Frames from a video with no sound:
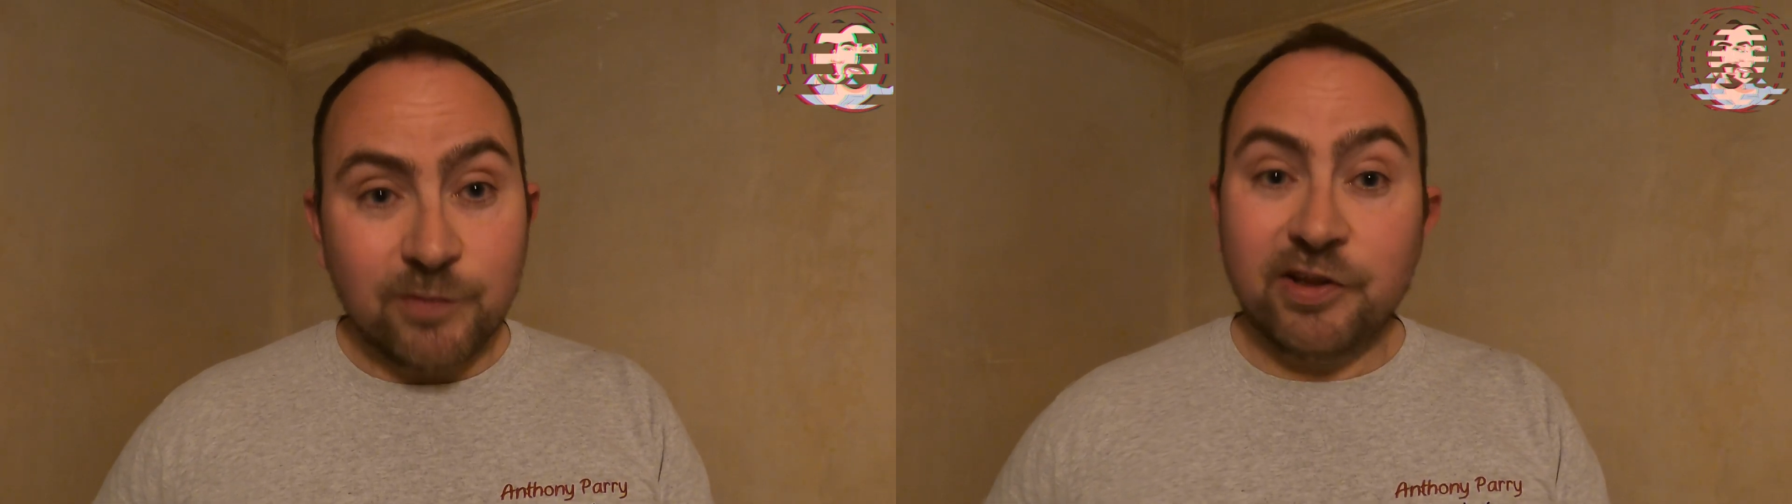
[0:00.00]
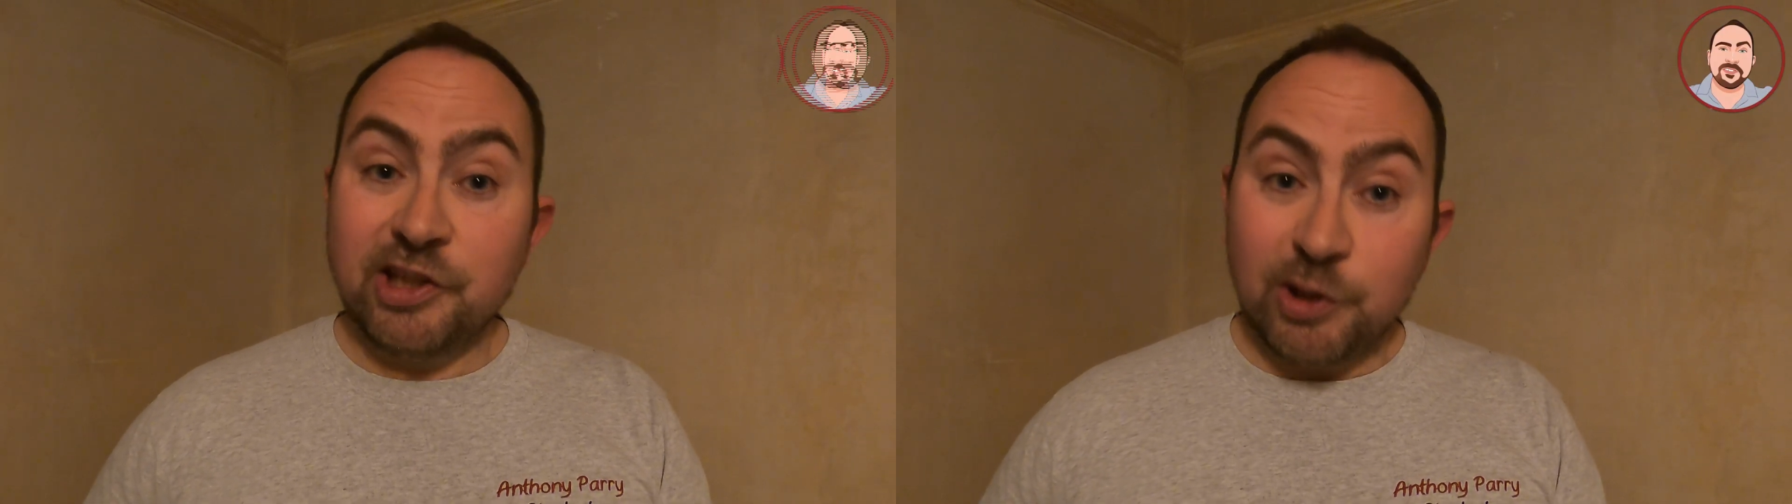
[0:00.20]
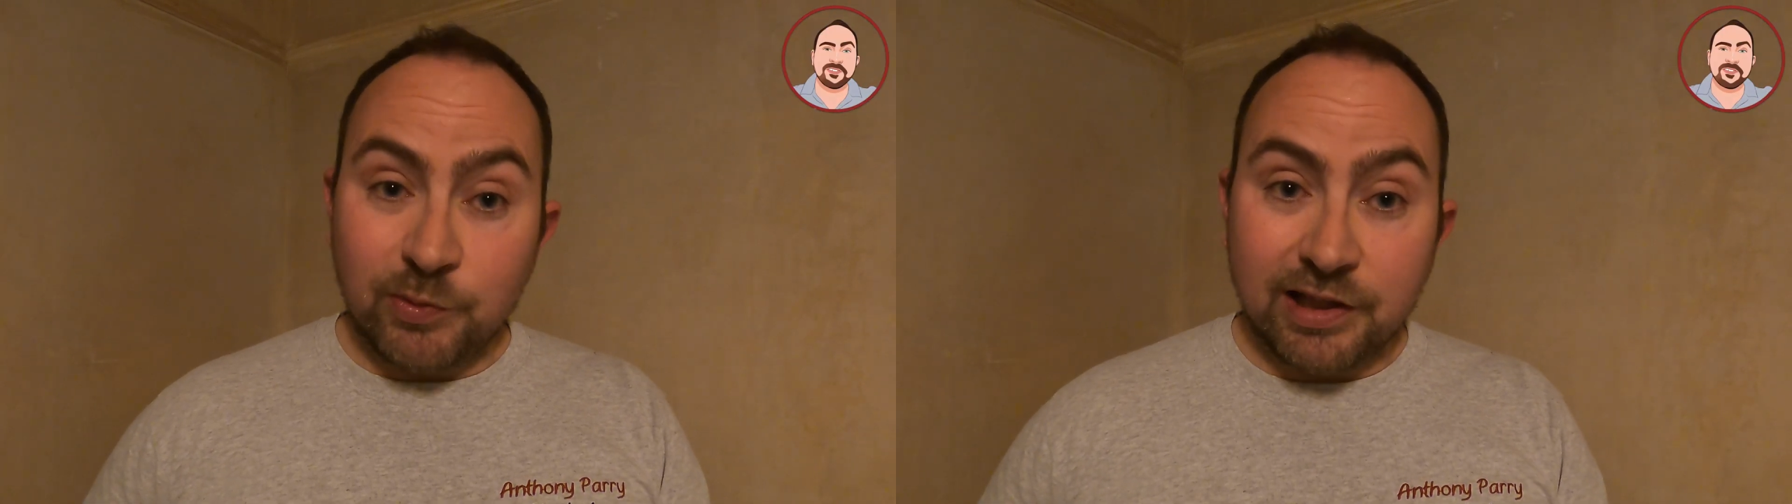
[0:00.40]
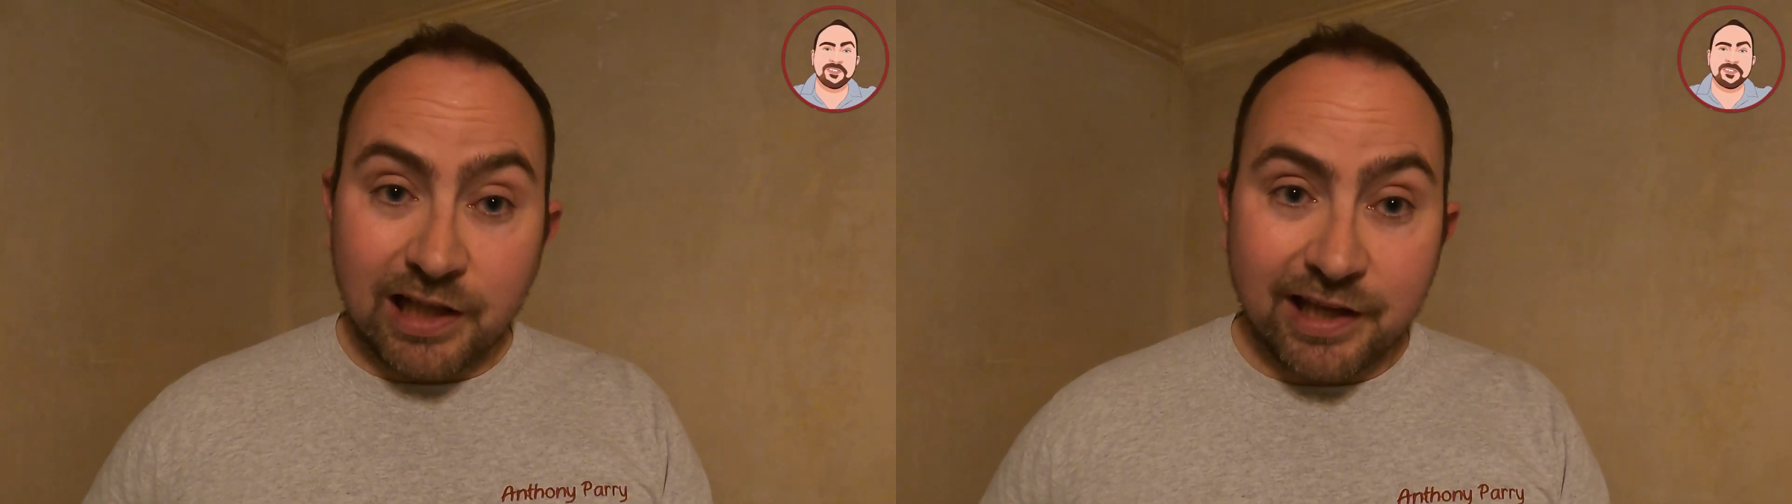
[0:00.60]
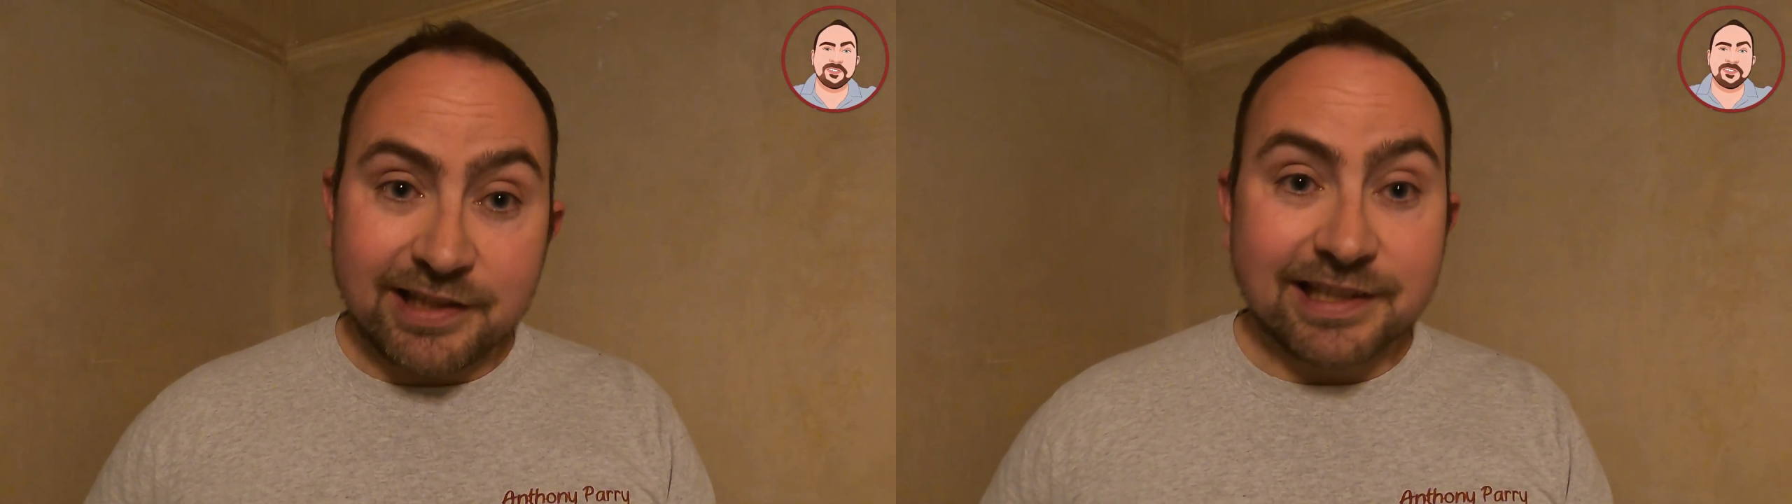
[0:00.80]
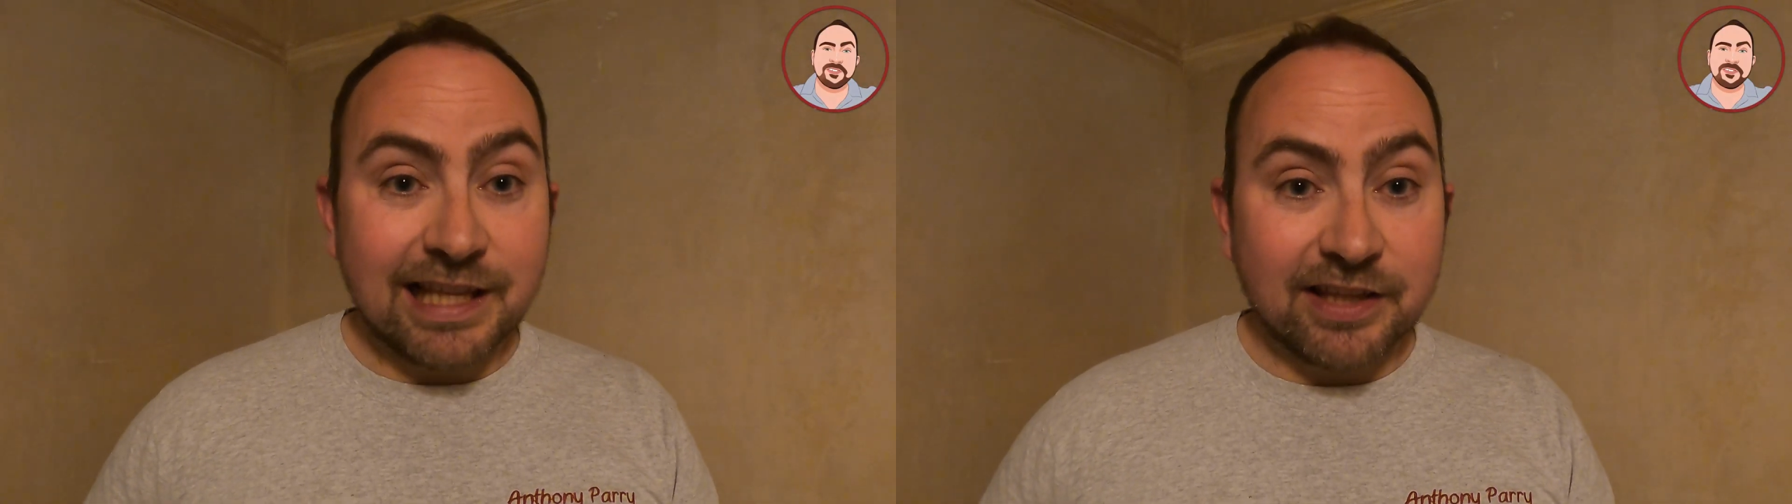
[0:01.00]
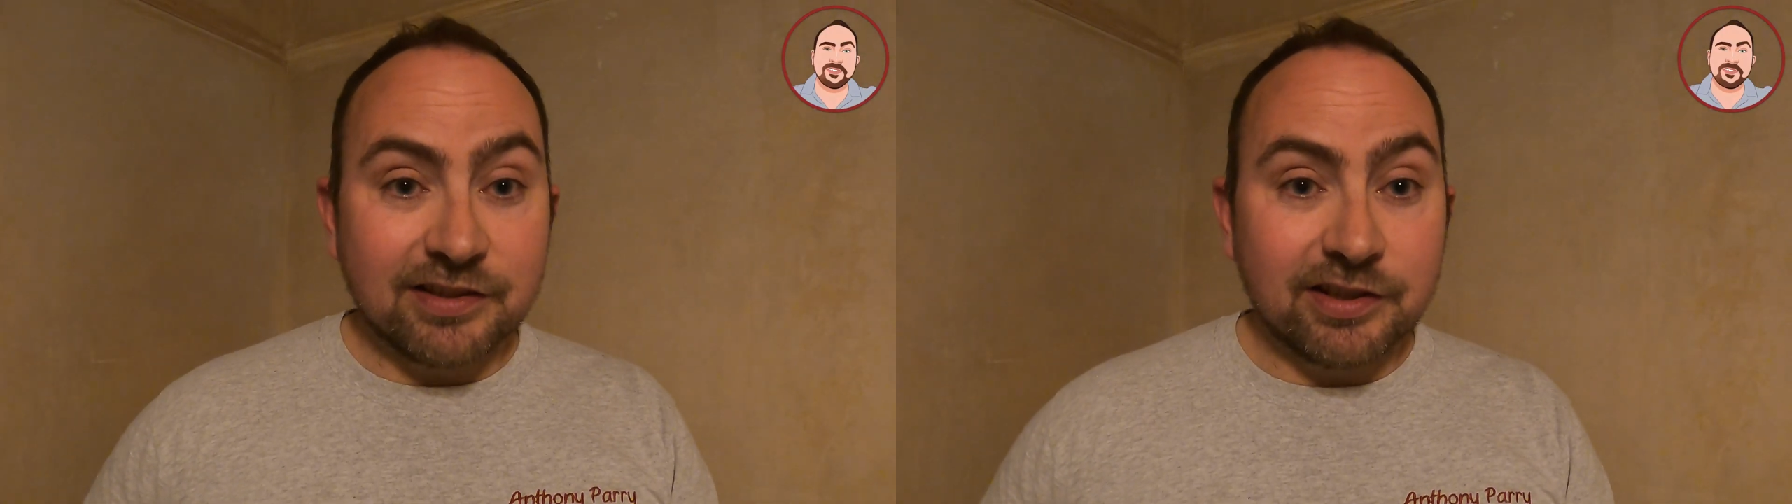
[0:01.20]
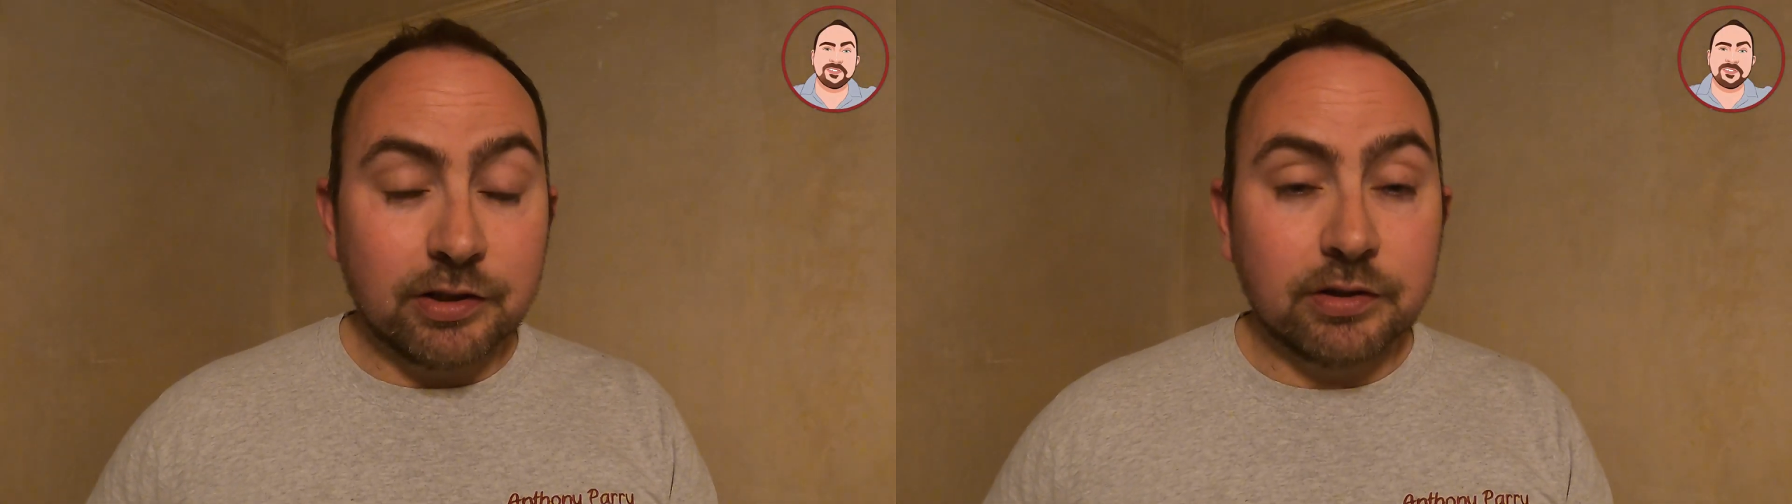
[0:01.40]
of the Unilite
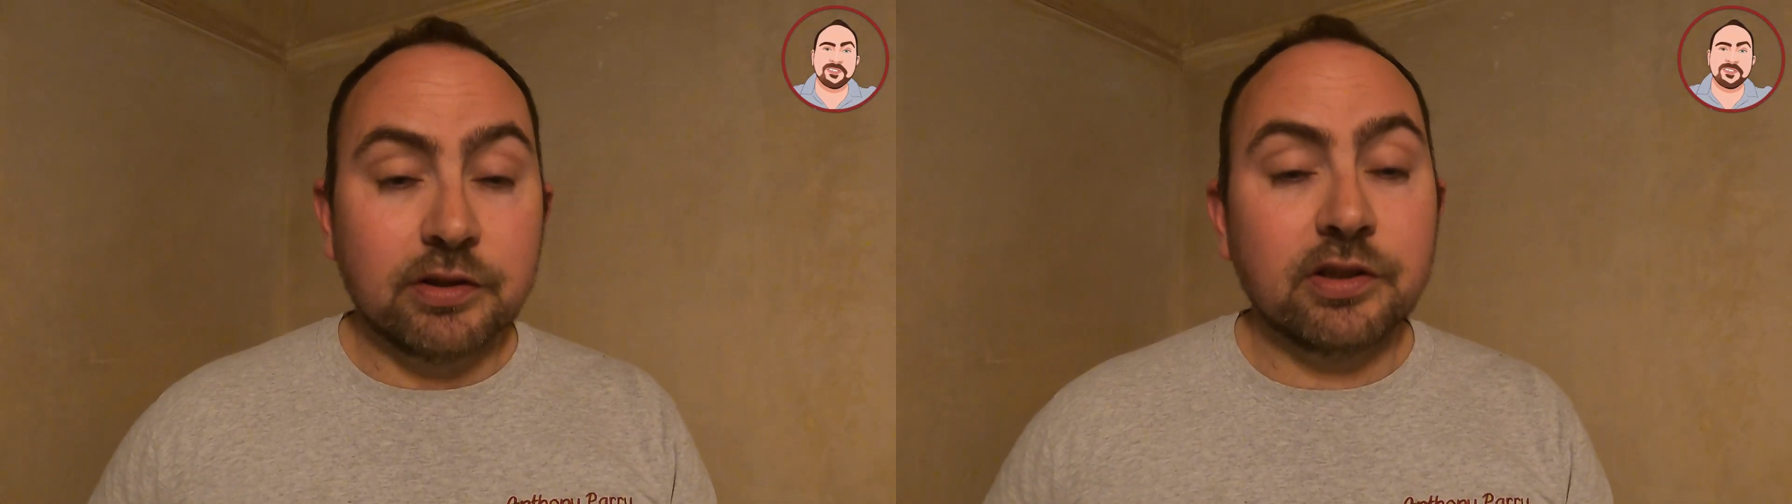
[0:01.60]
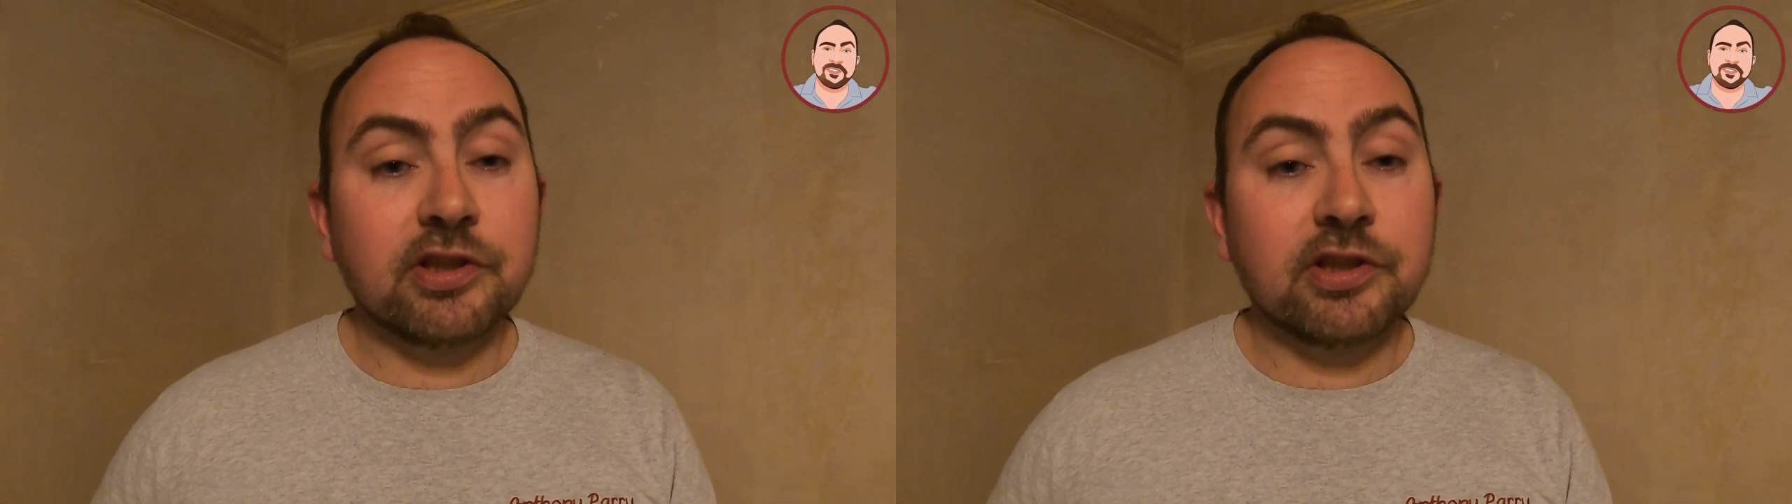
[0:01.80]
lantern.